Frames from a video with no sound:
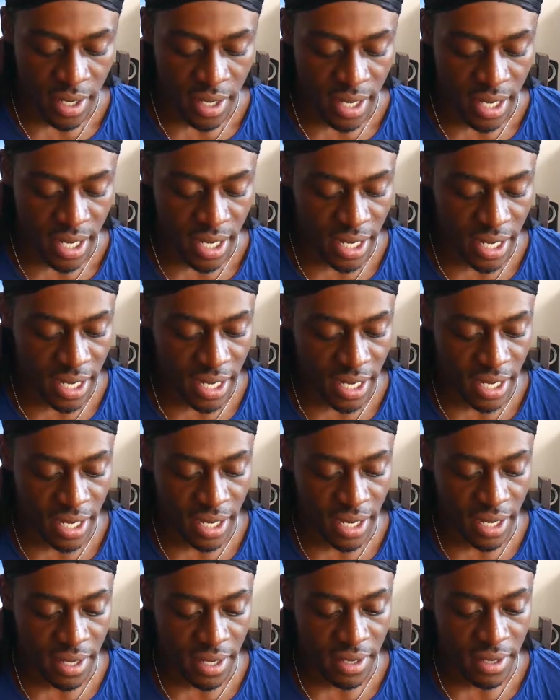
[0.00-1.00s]

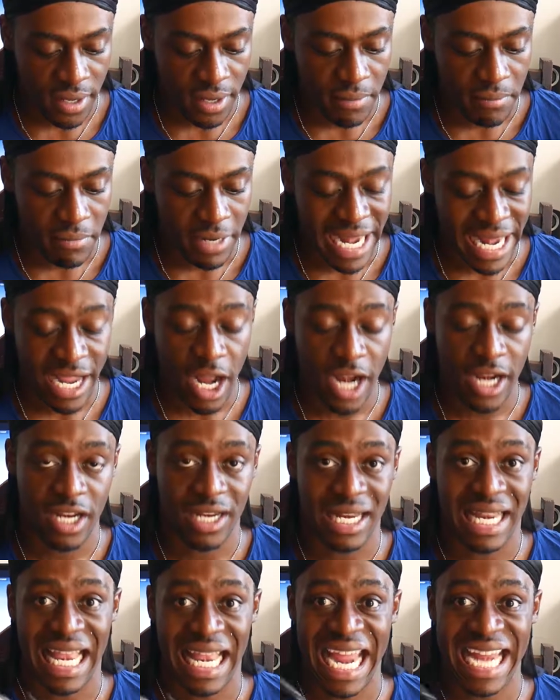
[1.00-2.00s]
But I got it in
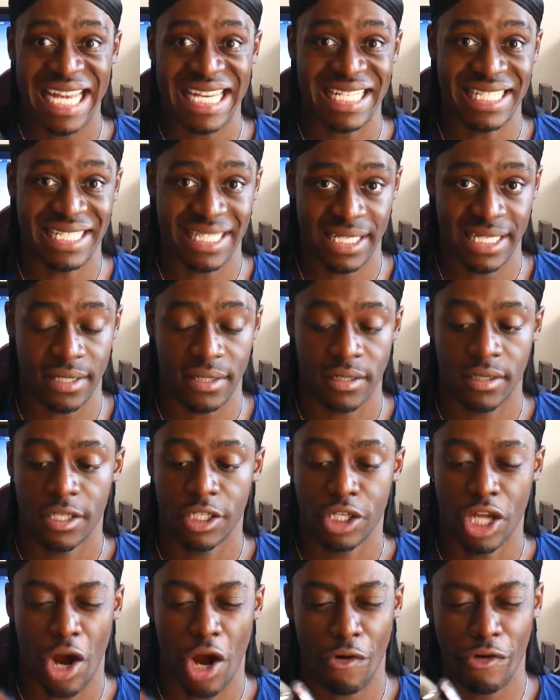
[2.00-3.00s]
the lightning deal.
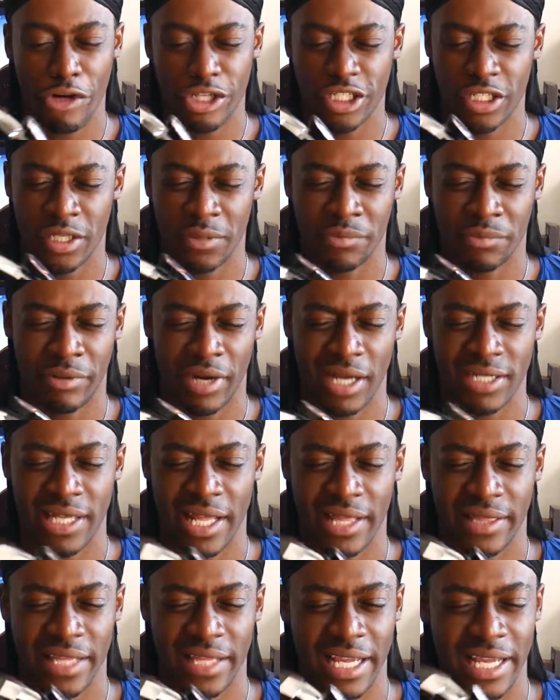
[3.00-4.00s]
The original price, I
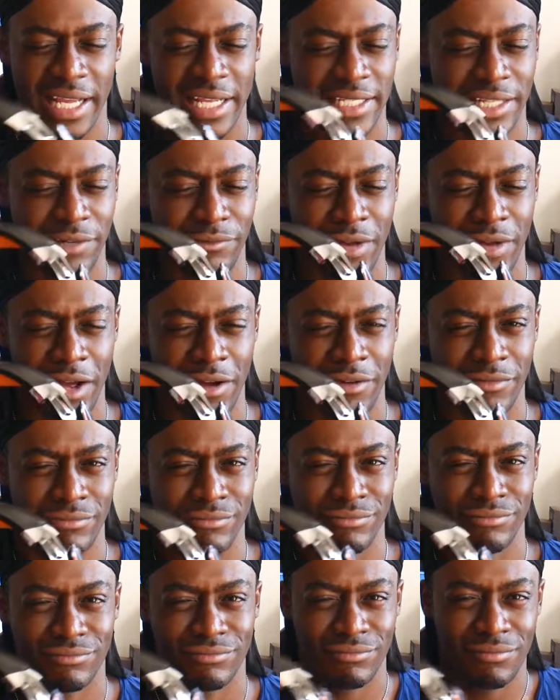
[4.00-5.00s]
think it's
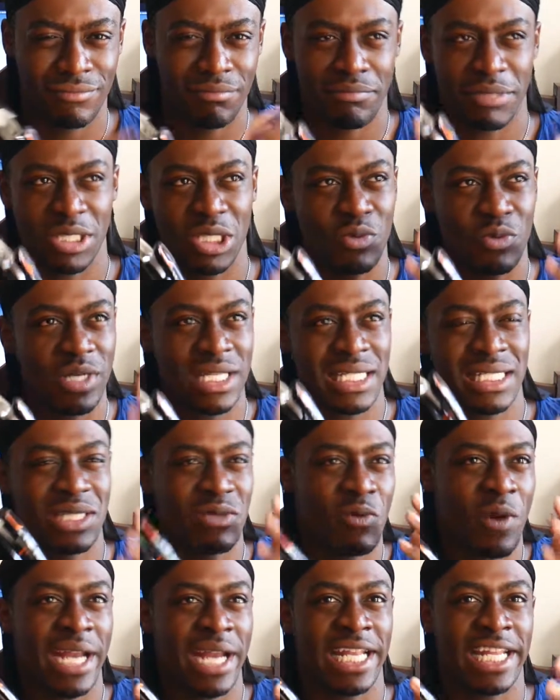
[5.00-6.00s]
around between
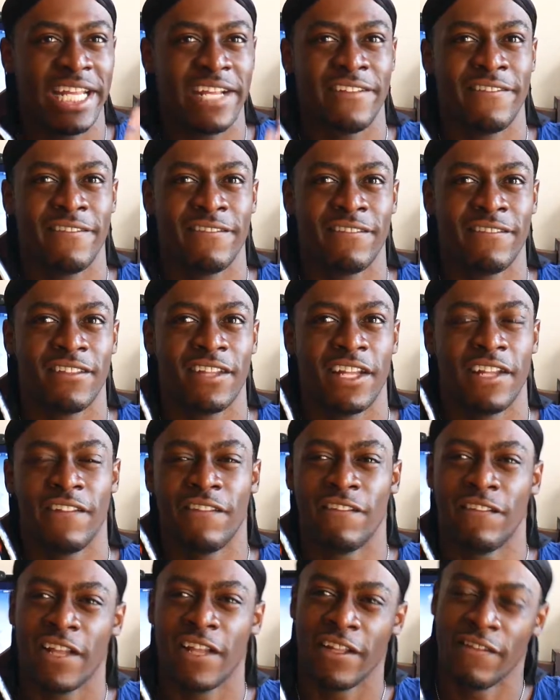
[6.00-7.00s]
20 and
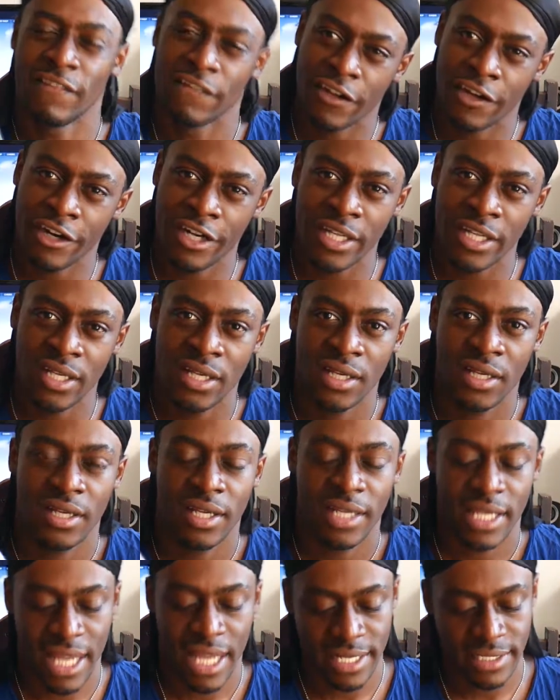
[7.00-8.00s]
30.
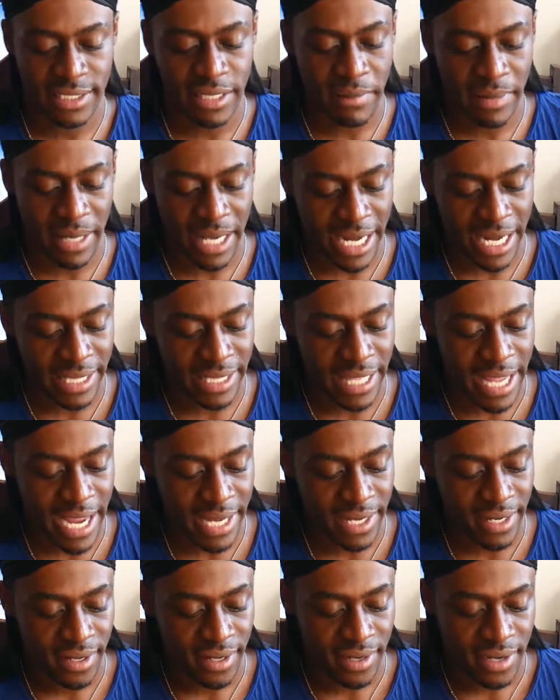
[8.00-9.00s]
Yeah, something like
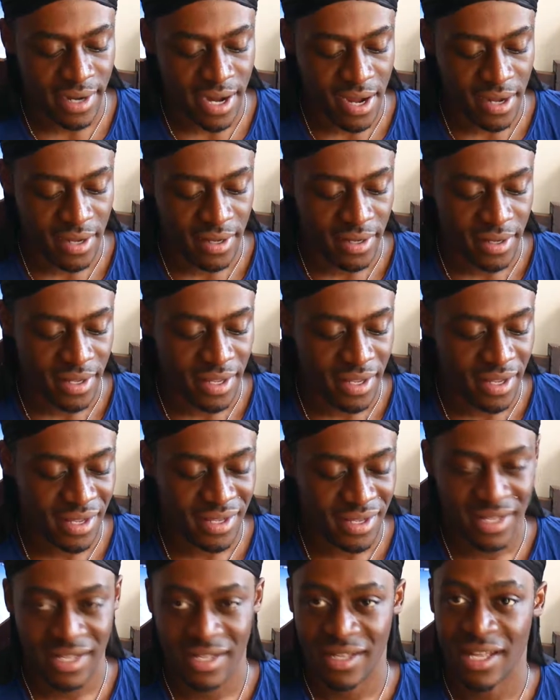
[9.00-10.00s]
that.
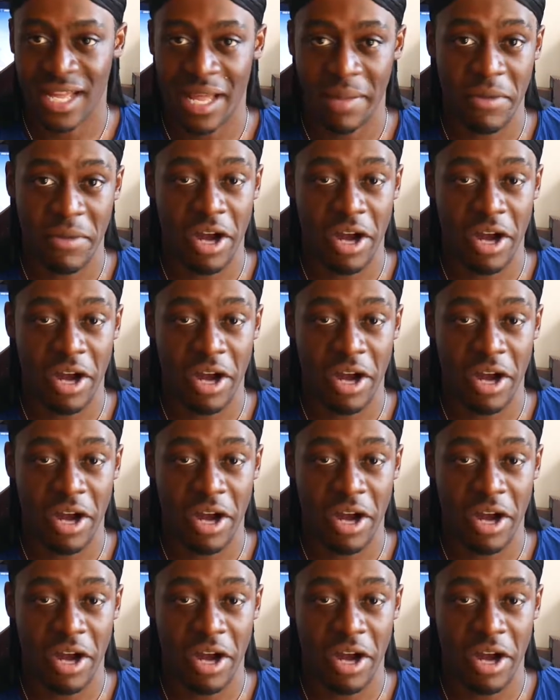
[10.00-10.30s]
I